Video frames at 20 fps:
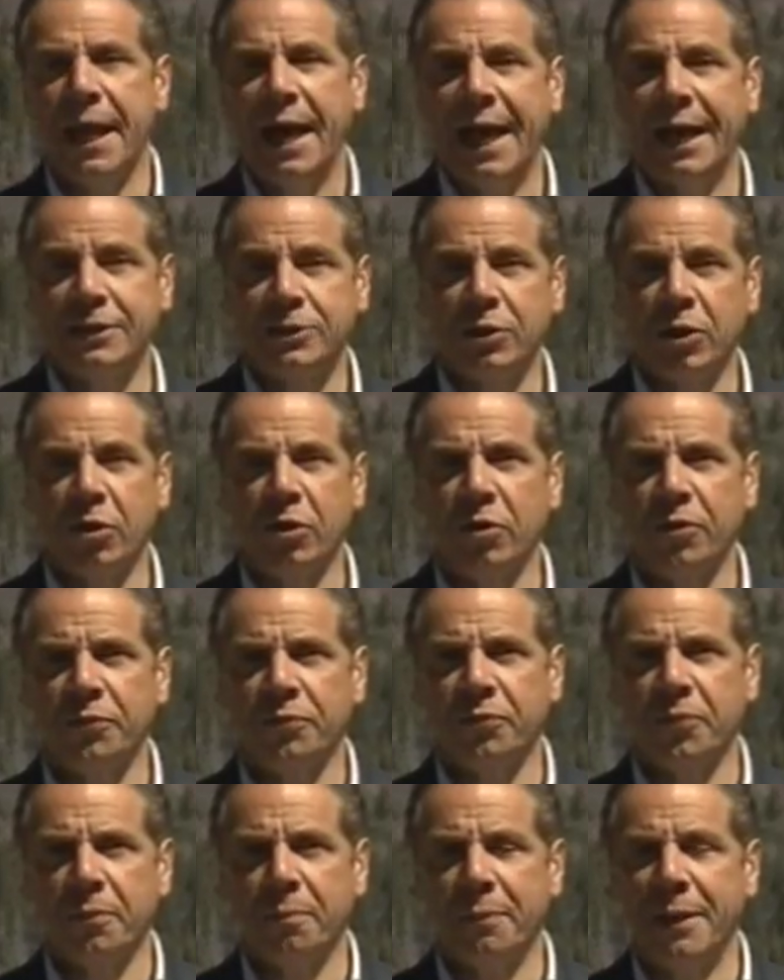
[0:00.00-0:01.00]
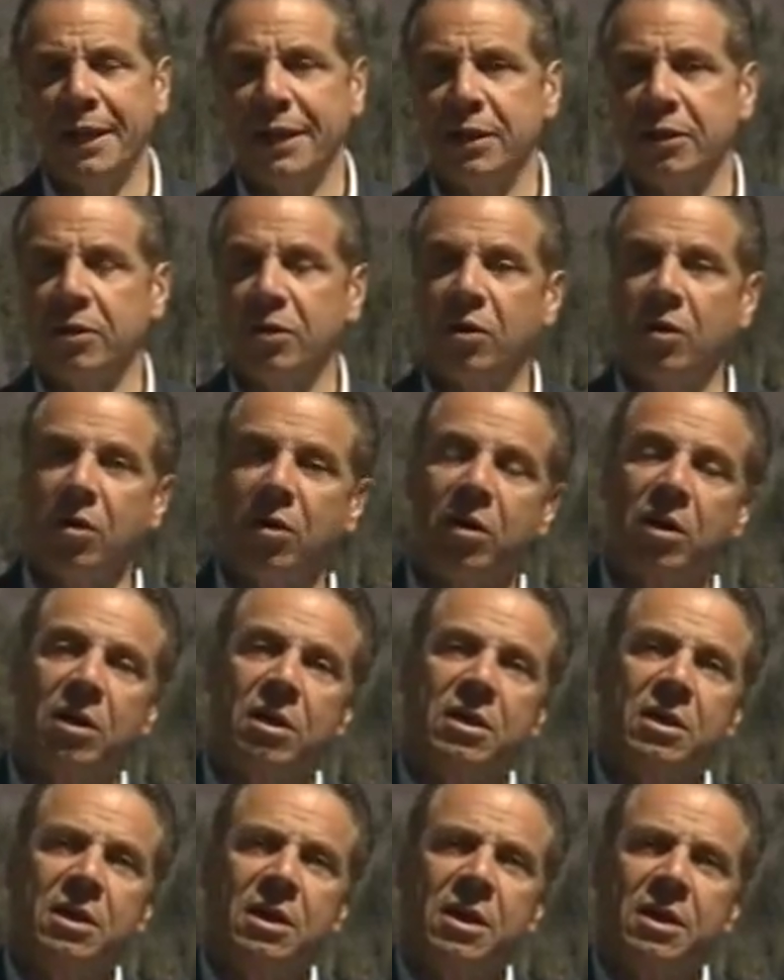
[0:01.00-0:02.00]
As you heard from Mike
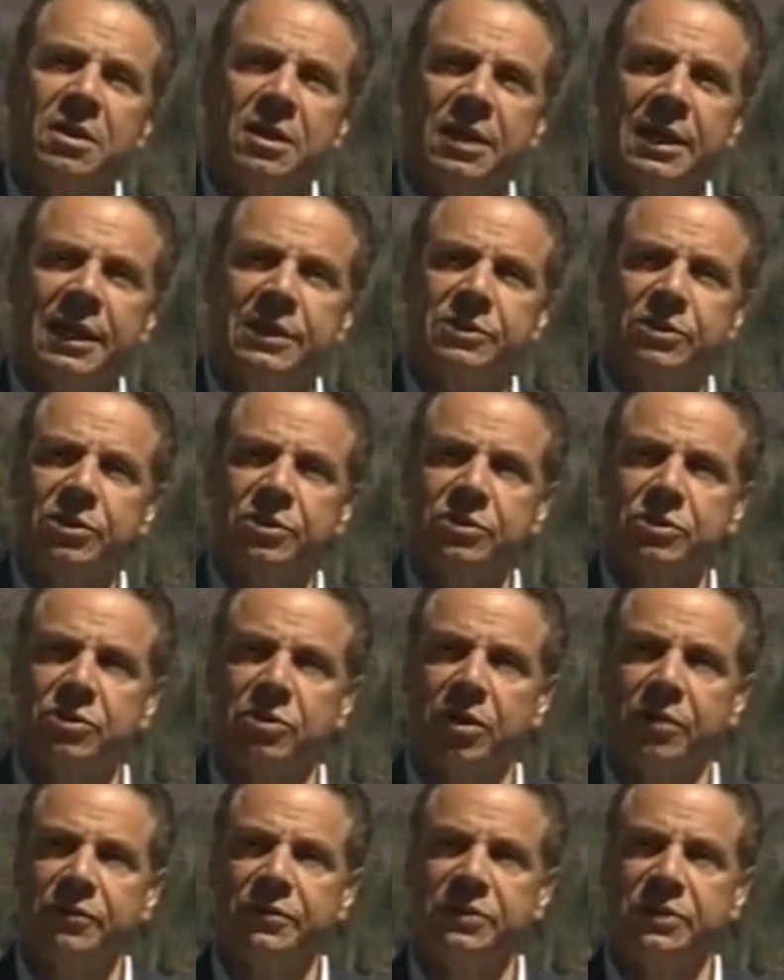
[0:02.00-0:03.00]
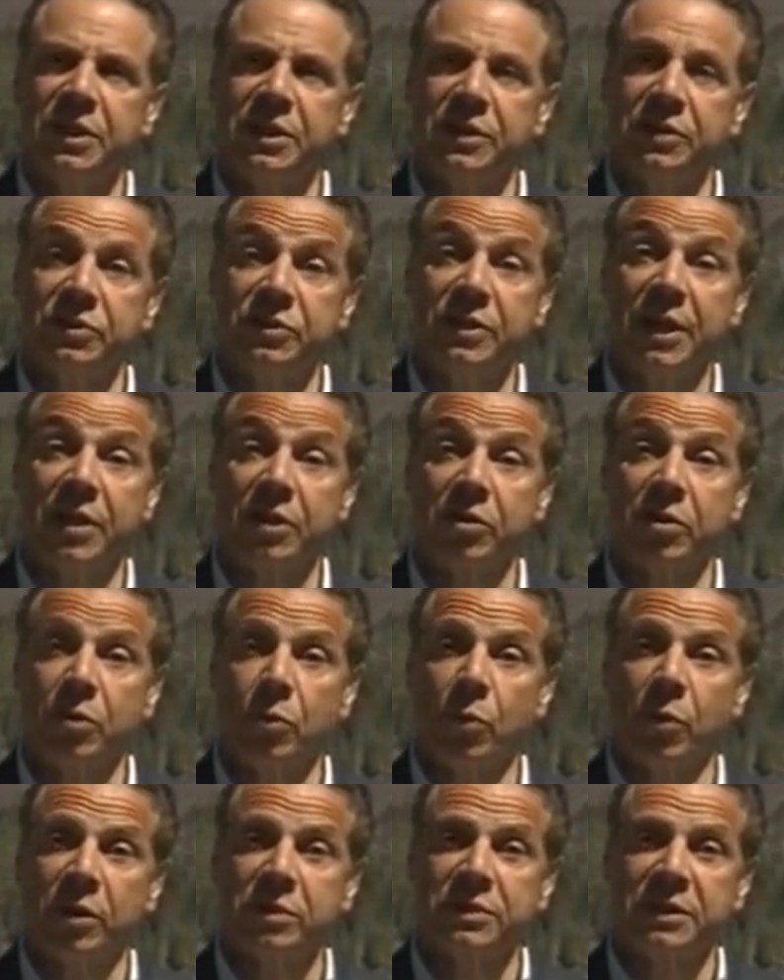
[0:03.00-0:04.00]
Carr, the Nature Conservancy and the state are going
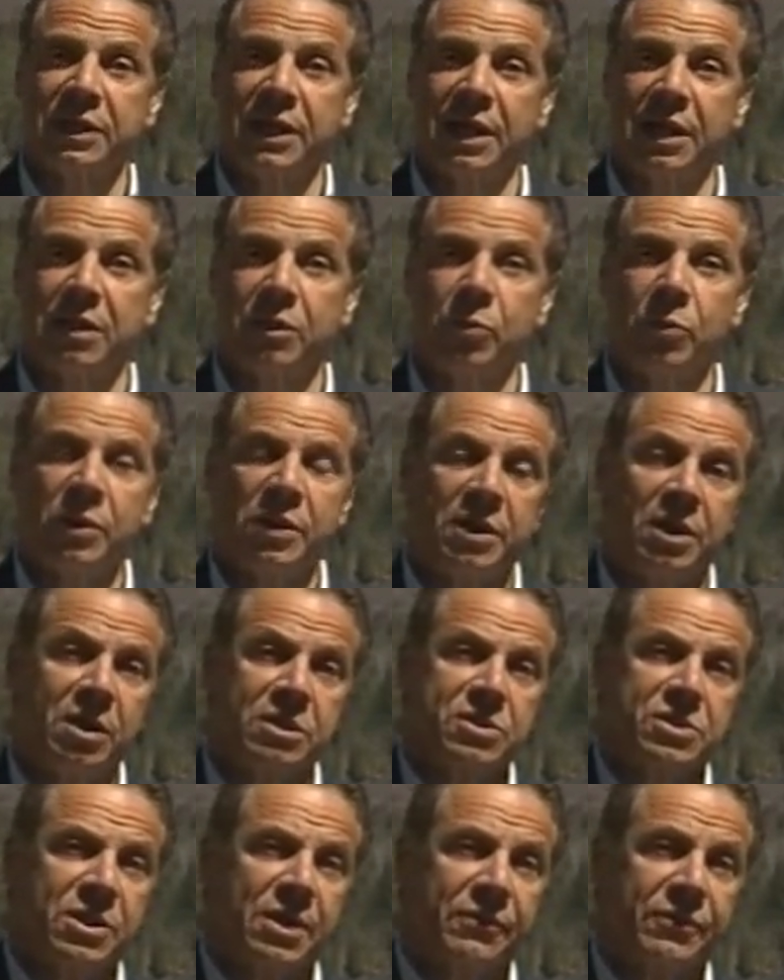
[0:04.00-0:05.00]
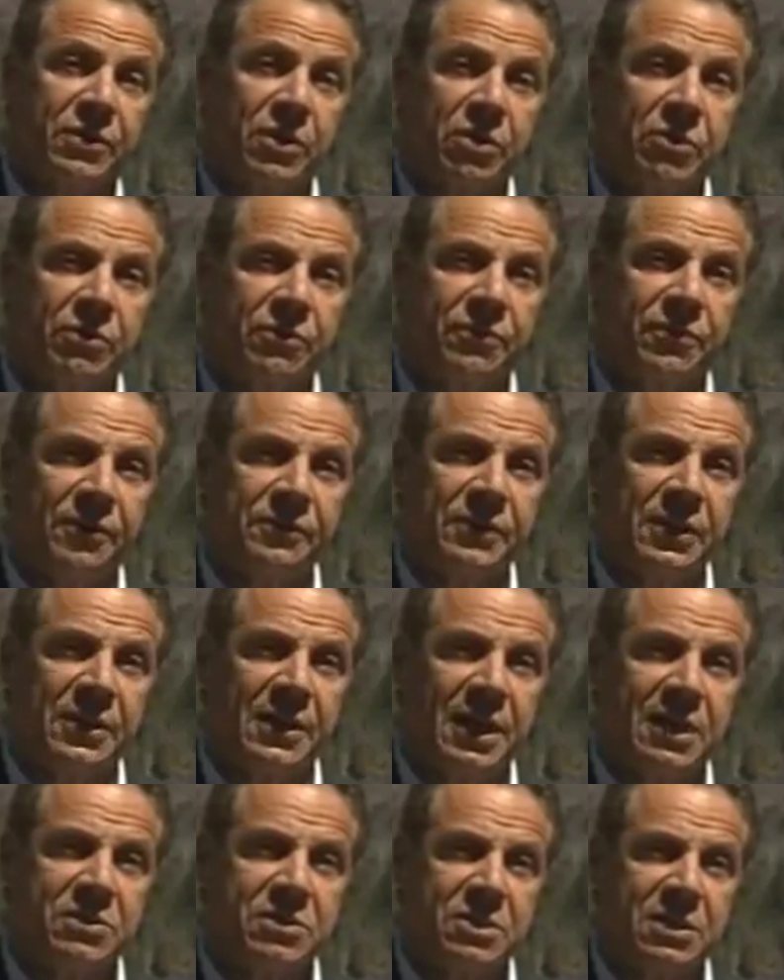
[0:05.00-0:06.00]
to work together with a
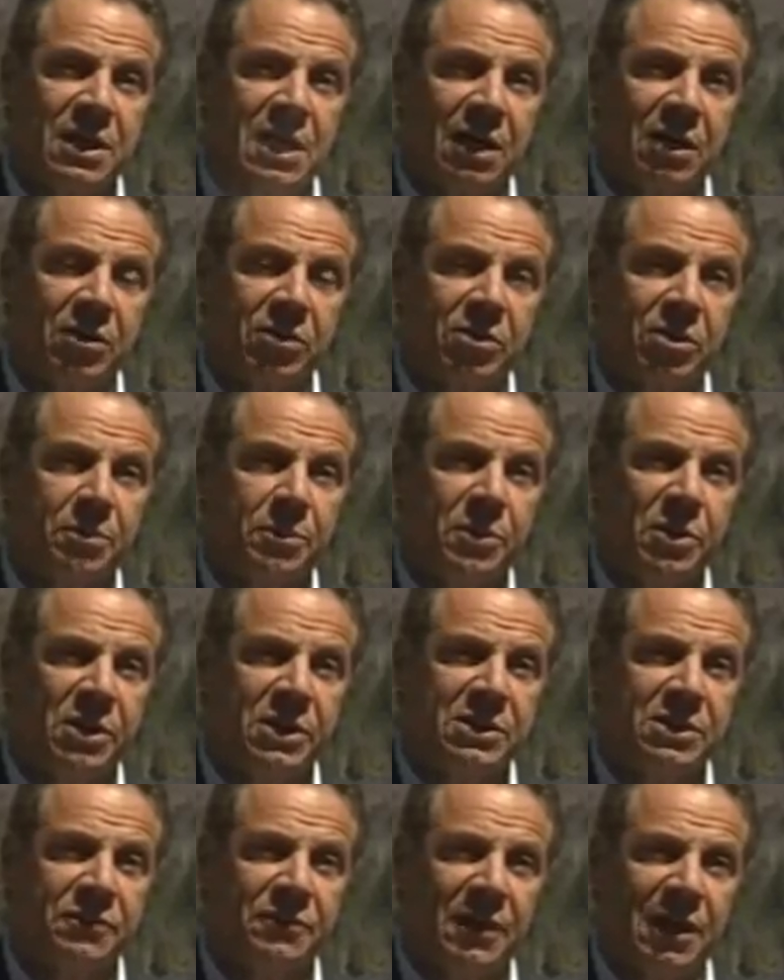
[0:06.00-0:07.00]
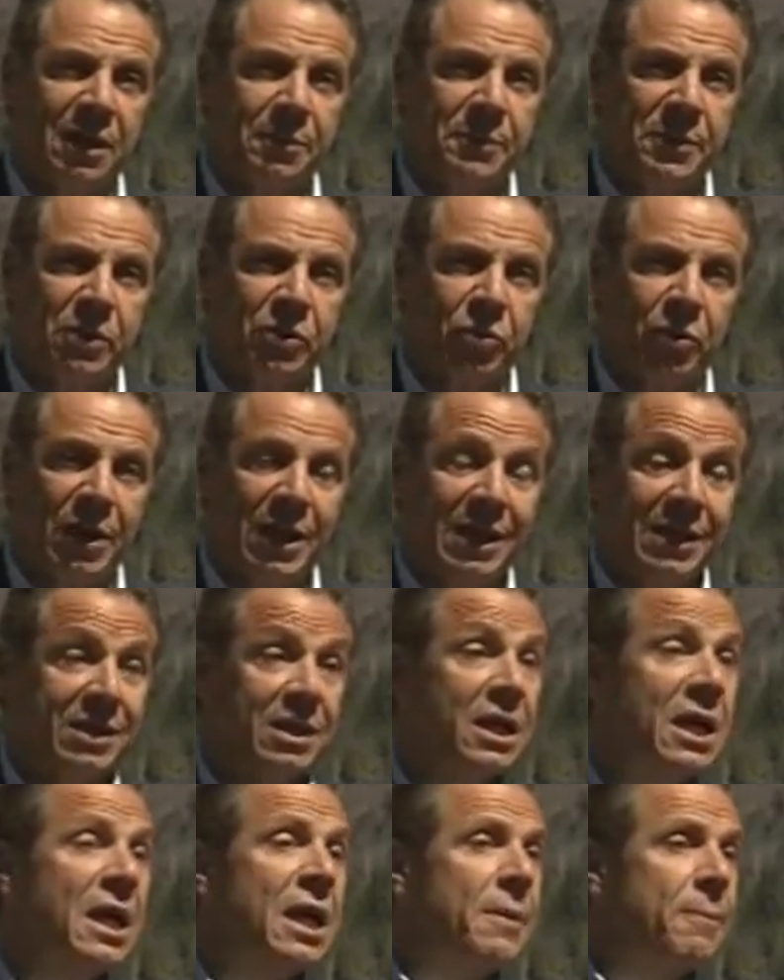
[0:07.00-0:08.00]
$750,000 community development grant,
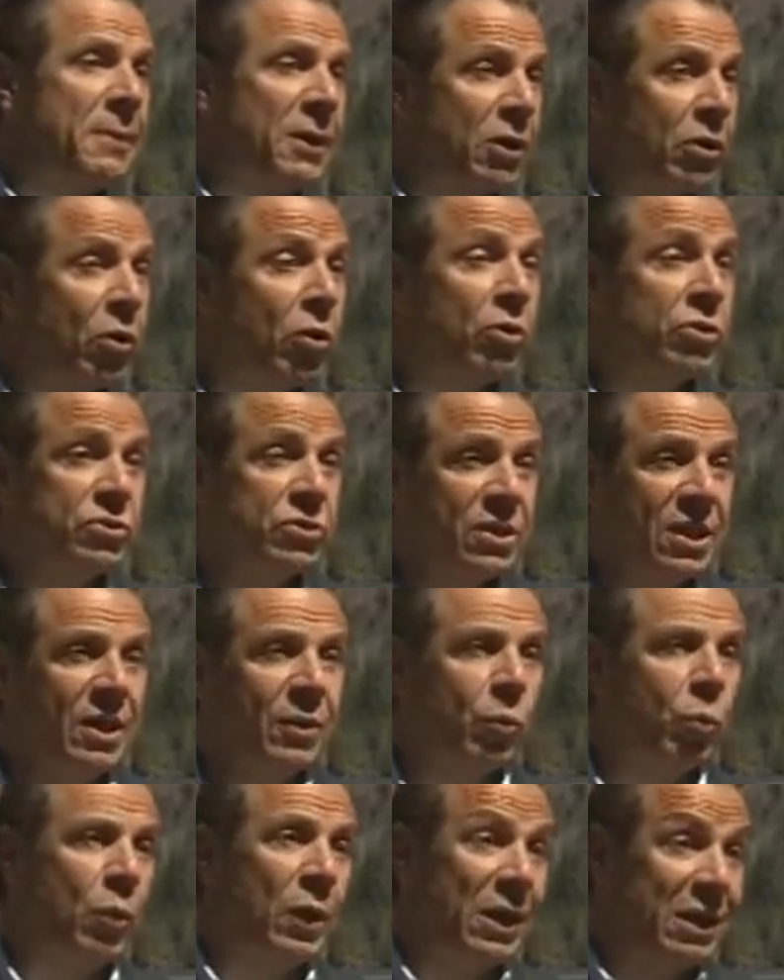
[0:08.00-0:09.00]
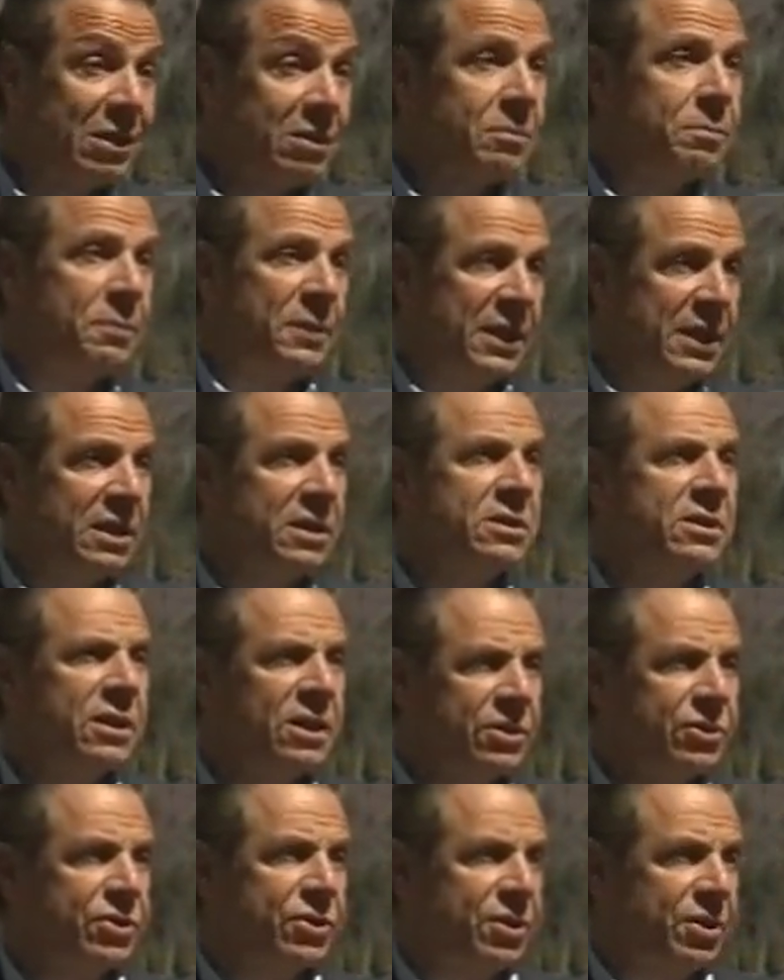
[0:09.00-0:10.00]
because there will be
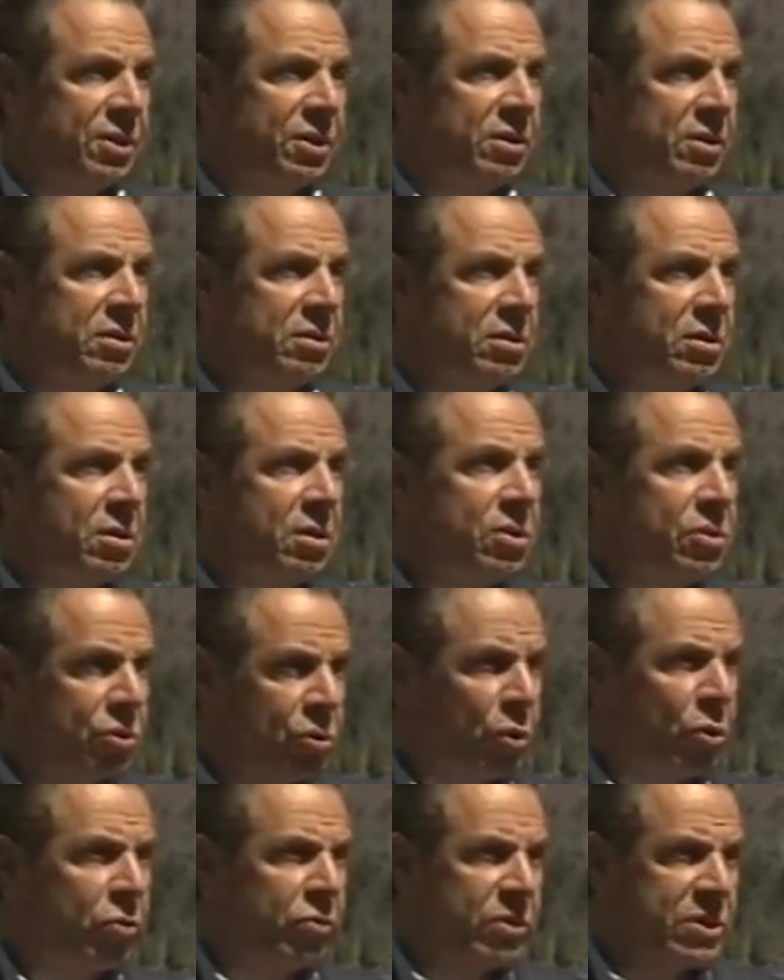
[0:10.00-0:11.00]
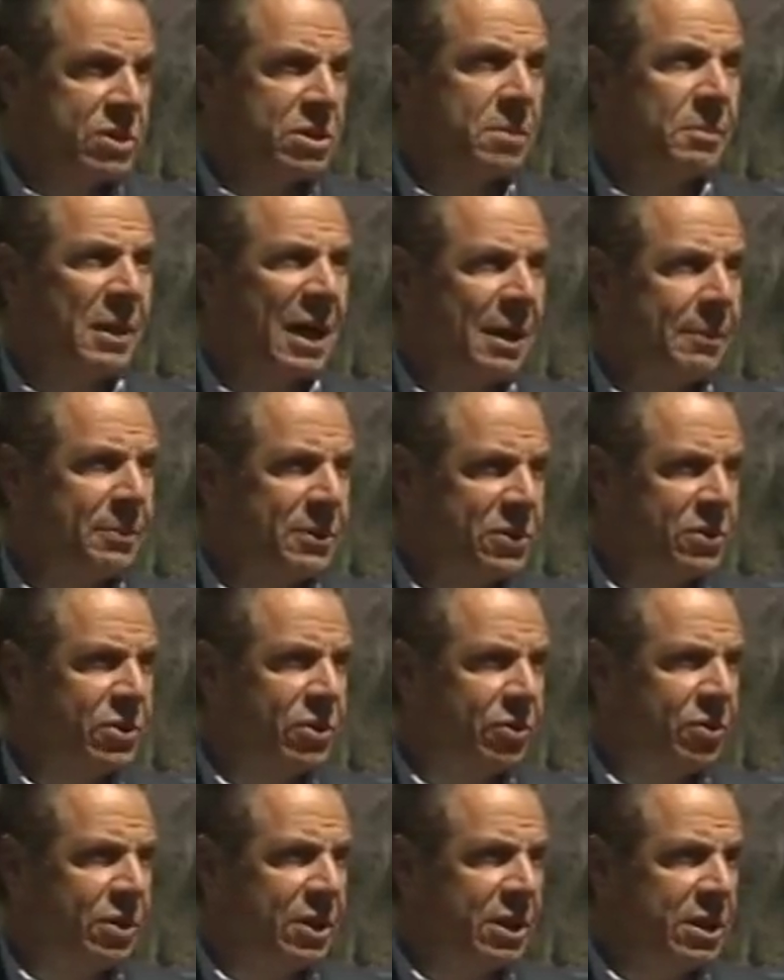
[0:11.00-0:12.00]
additional tourism
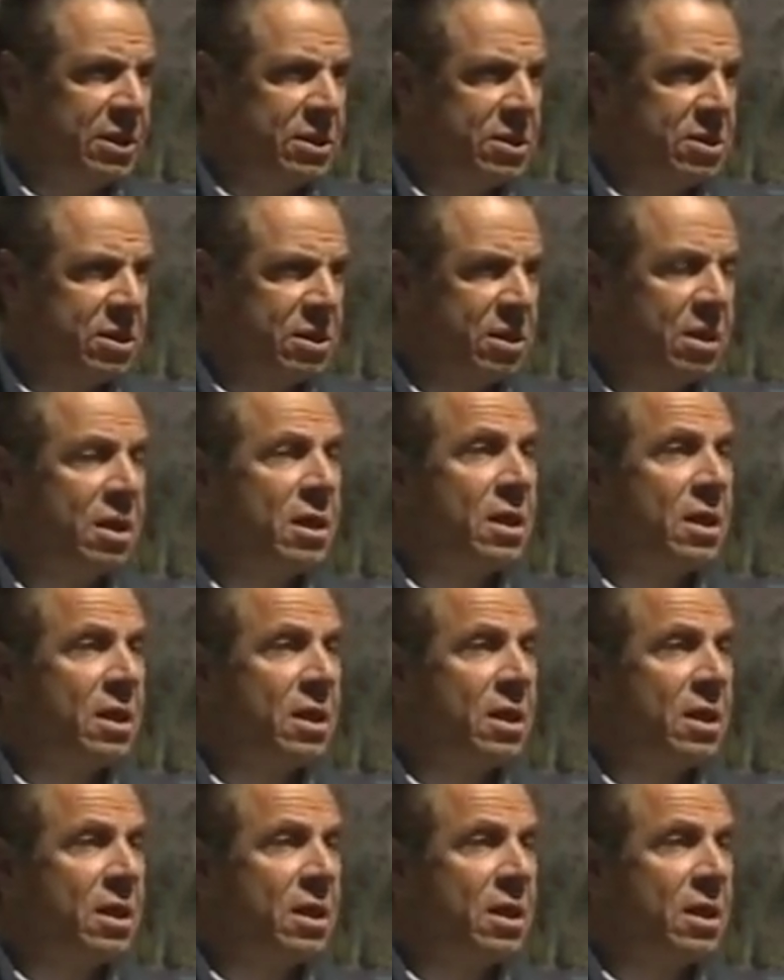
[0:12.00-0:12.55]
opportunities.